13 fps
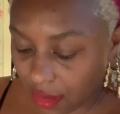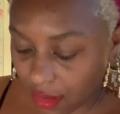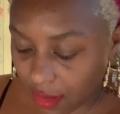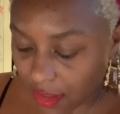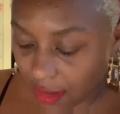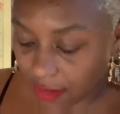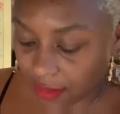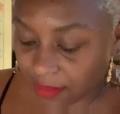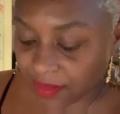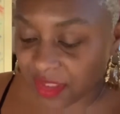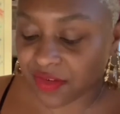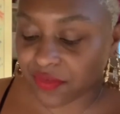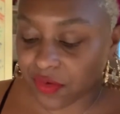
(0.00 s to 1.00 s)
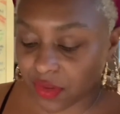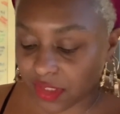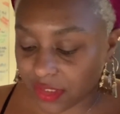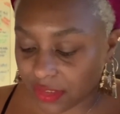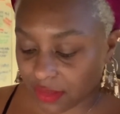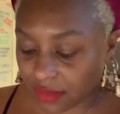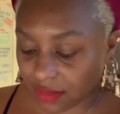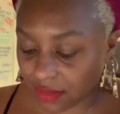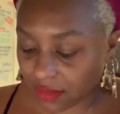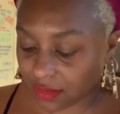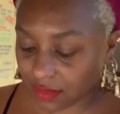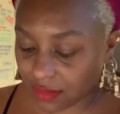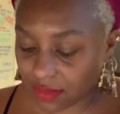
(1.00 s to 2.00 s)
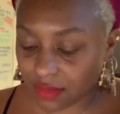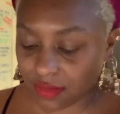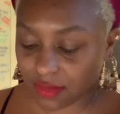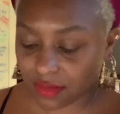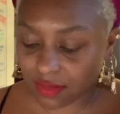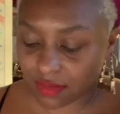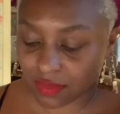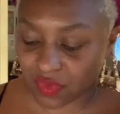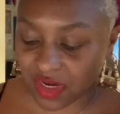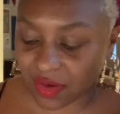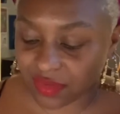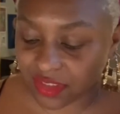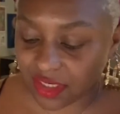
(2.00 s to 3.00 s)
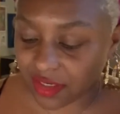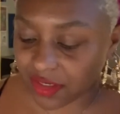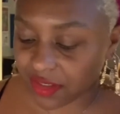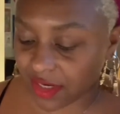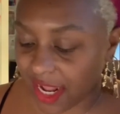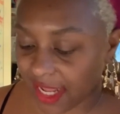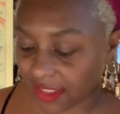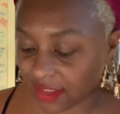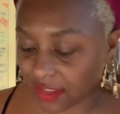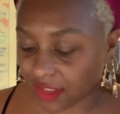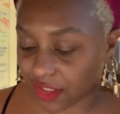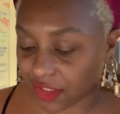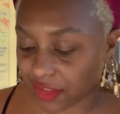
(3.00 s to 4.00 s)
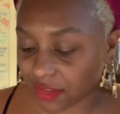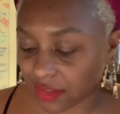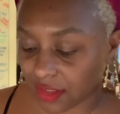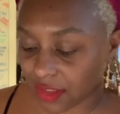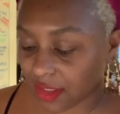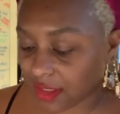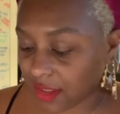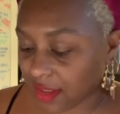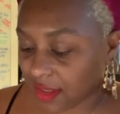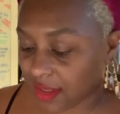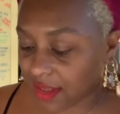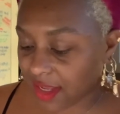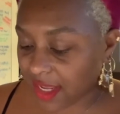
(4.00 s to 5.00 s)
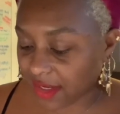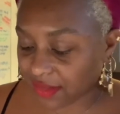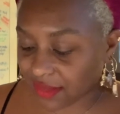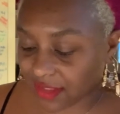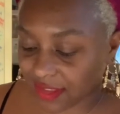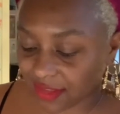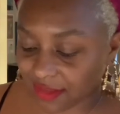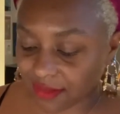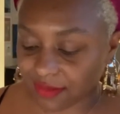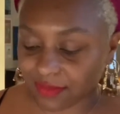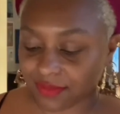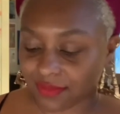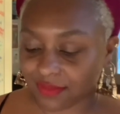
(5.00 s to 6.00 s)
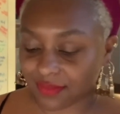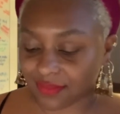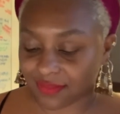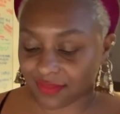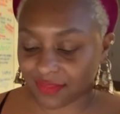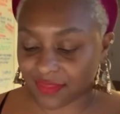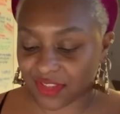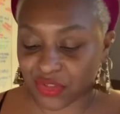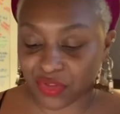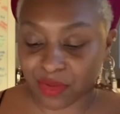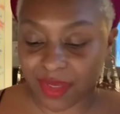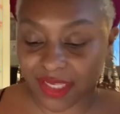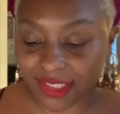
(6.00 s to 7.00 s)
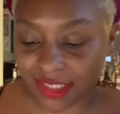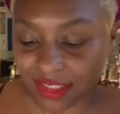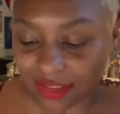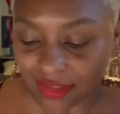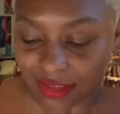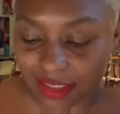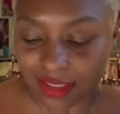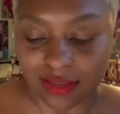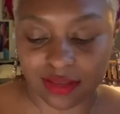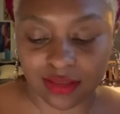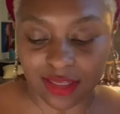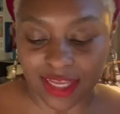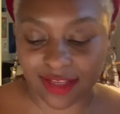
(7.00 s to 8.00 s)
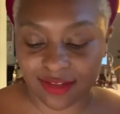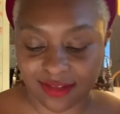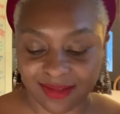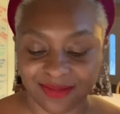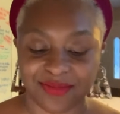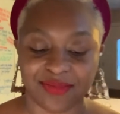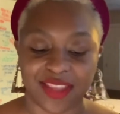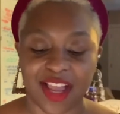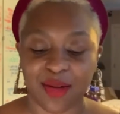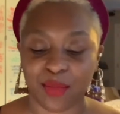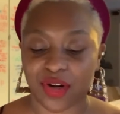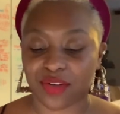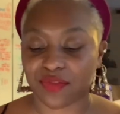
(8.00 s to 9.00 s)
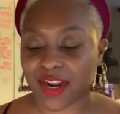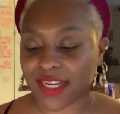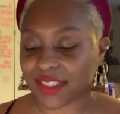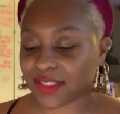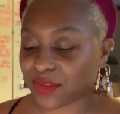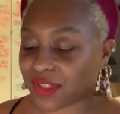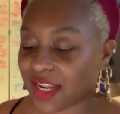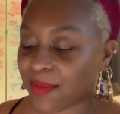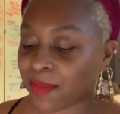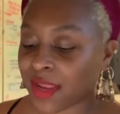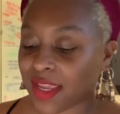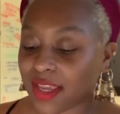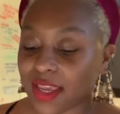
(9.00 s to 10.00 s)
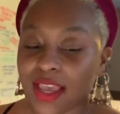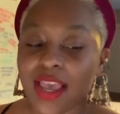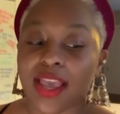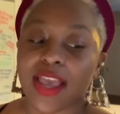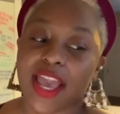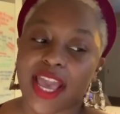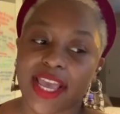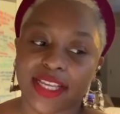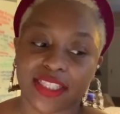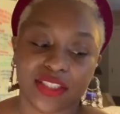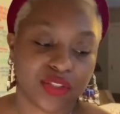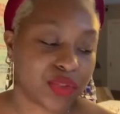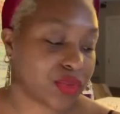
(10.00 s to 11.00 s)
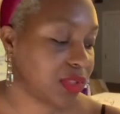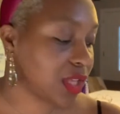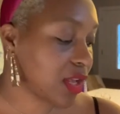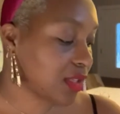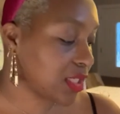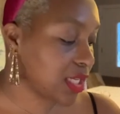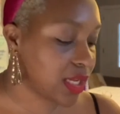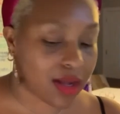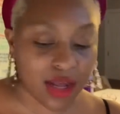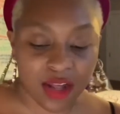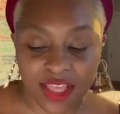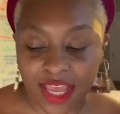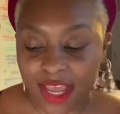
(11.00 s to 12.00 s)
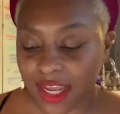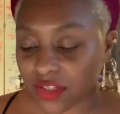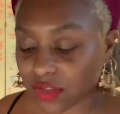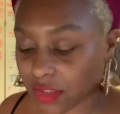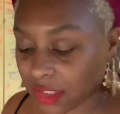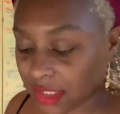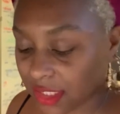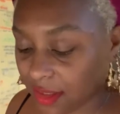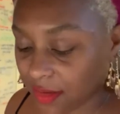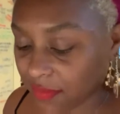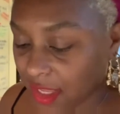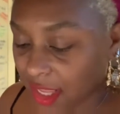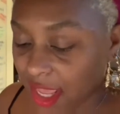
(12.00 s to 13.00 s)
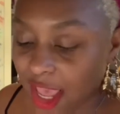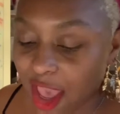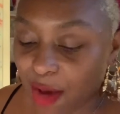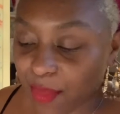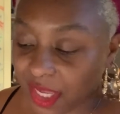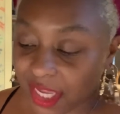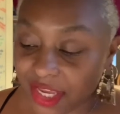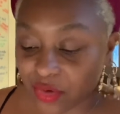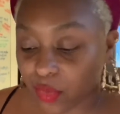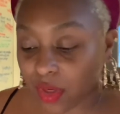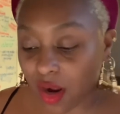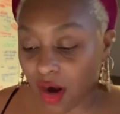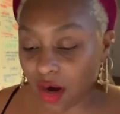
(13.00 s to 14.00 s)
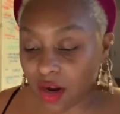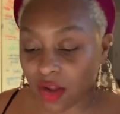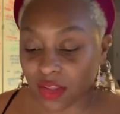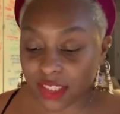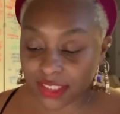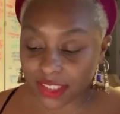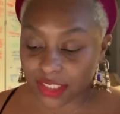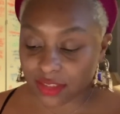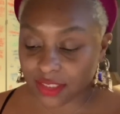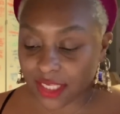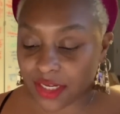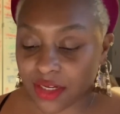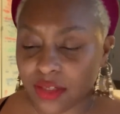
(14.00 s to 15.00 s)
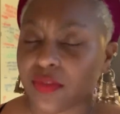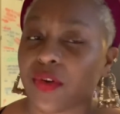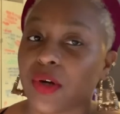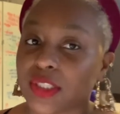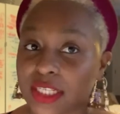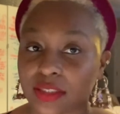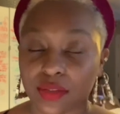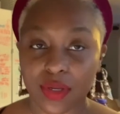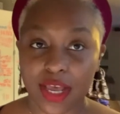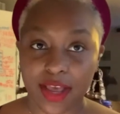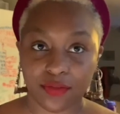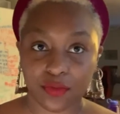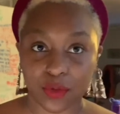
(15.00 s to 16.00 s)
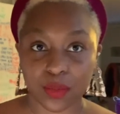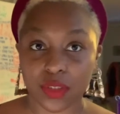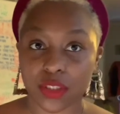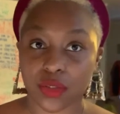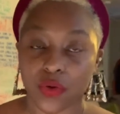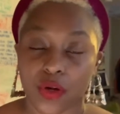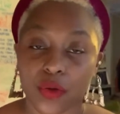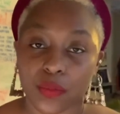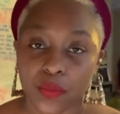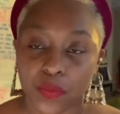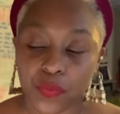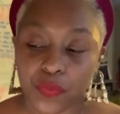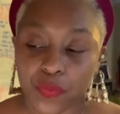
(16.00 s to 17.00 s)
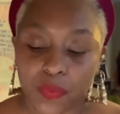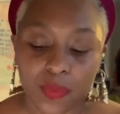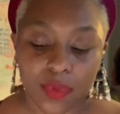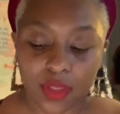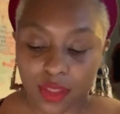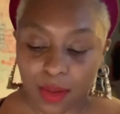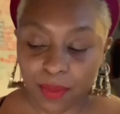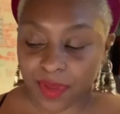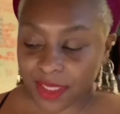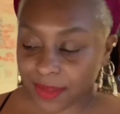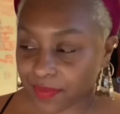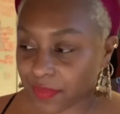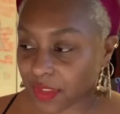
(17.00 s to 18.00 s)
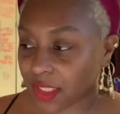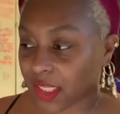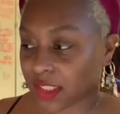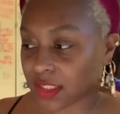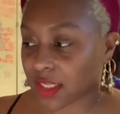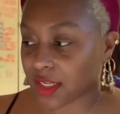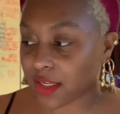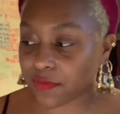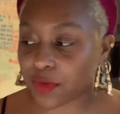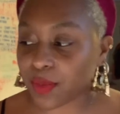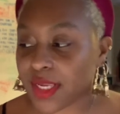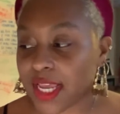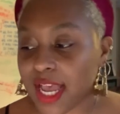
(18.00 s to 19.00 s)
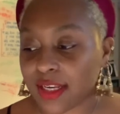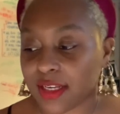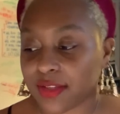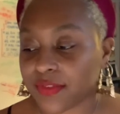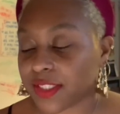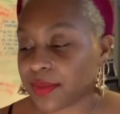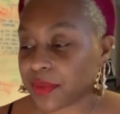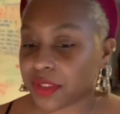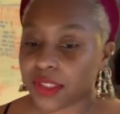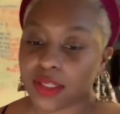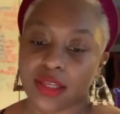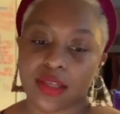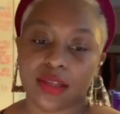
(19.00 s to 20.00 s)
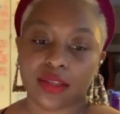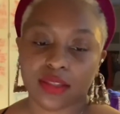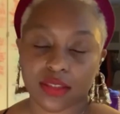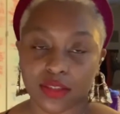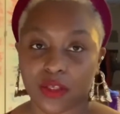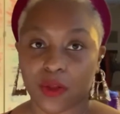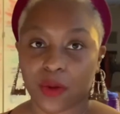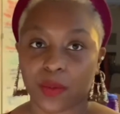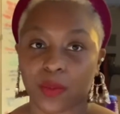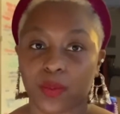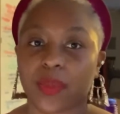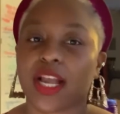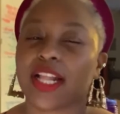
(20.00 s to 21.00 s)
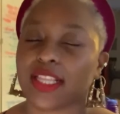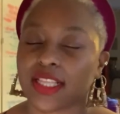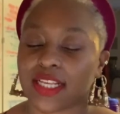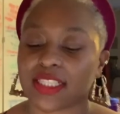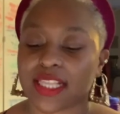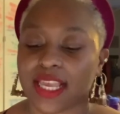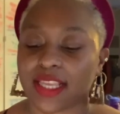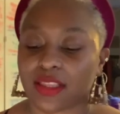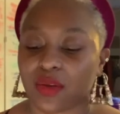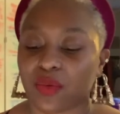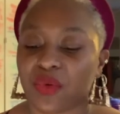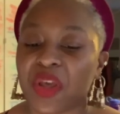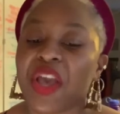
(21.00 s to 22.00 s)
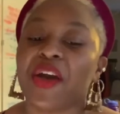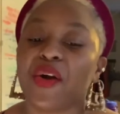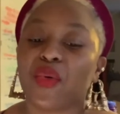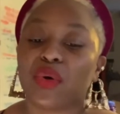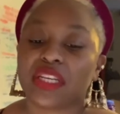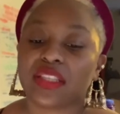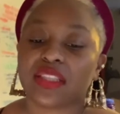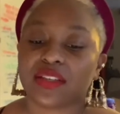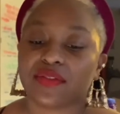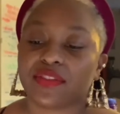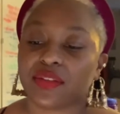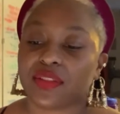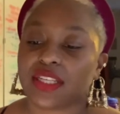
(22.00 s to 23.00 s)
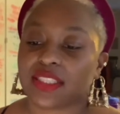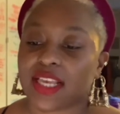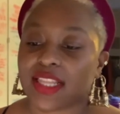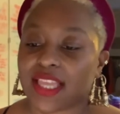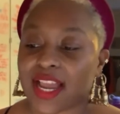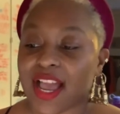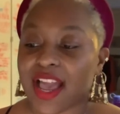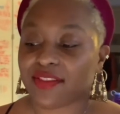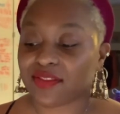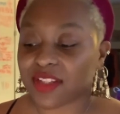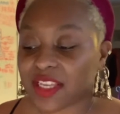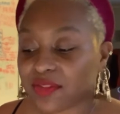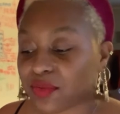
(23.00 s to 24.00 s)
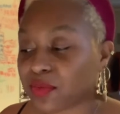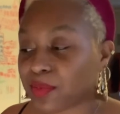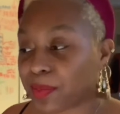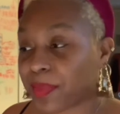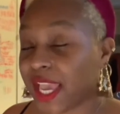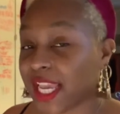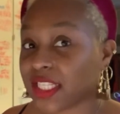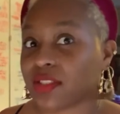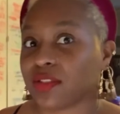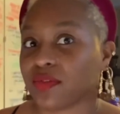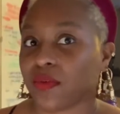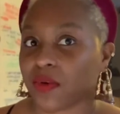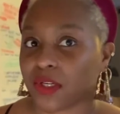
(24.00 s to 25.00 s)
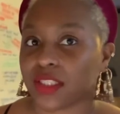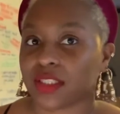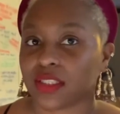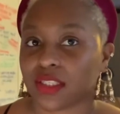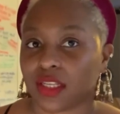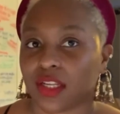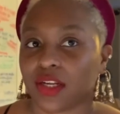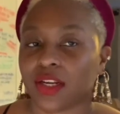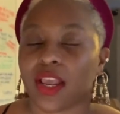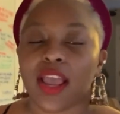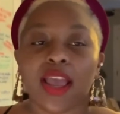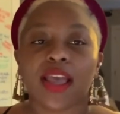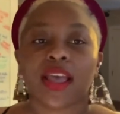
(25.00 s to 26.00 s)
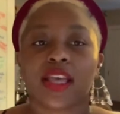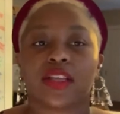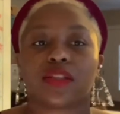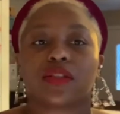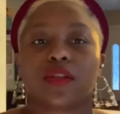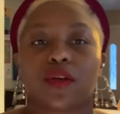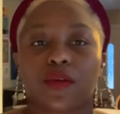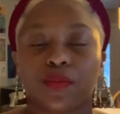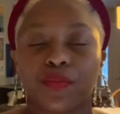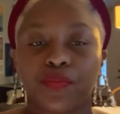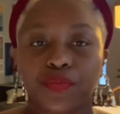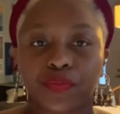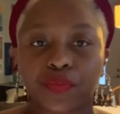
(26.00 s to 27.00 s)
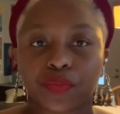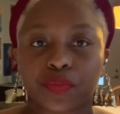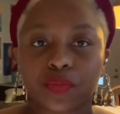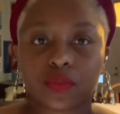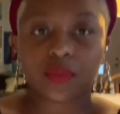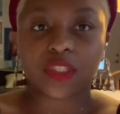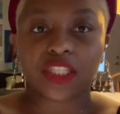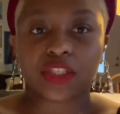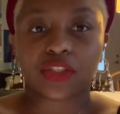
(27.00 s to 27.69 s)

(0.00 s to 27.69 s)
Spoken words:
And of course, when I was younger, I had to learn how to do the basics and like not burn rice or not make eggs too salty, all that extra stuff. But here we are all these years later, and of course I still have room to grow, but it's cooking for me. I love it. So I think that's like one of the few things that like I have like patience for to learn. So I'm gonna show